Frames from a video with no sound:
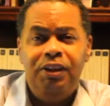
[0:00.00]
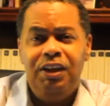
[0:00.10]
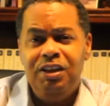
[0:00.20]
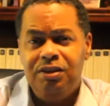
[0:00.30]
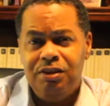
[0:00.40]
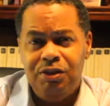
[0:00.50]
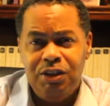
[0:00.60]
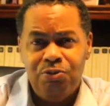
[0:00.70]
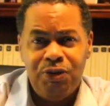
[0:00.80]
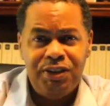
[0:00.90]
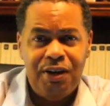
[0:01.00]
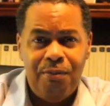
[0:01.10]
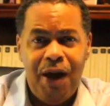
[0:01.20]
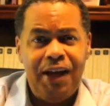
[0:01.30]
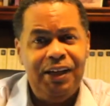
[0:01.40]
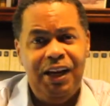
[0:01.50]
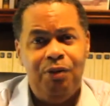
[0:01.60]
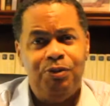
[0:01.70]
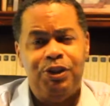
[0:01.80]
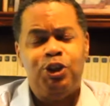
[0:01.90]
this was somebody
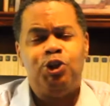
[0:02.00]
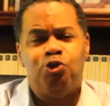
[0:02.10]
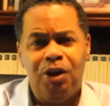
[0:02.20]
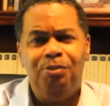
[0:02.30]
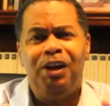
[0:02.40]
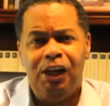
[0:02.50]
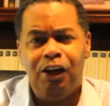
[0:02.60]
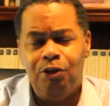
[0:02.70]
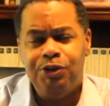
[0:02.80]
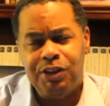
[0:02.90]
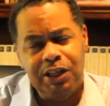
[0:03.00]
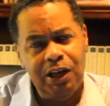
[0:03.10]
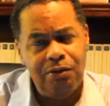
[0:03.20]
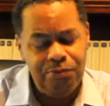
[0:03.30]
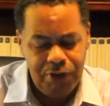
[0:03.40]
that was extremely close to him.